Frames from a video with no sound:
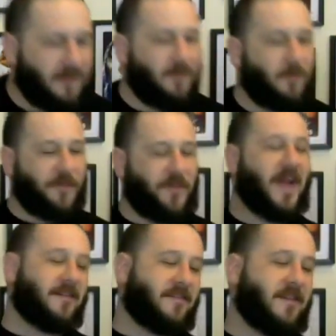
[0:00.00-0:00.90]
Well,
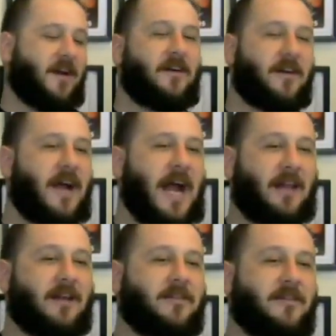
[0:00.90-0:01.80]
thanks there,
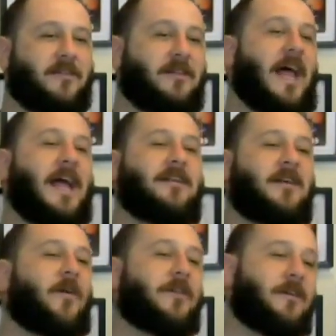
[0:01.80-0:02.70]
Alex. It's glad to
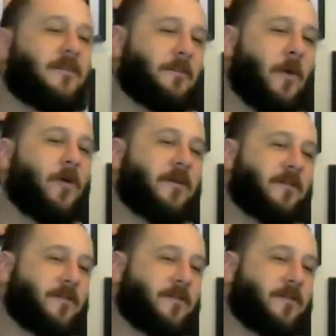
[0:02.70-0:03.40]
know that you support us as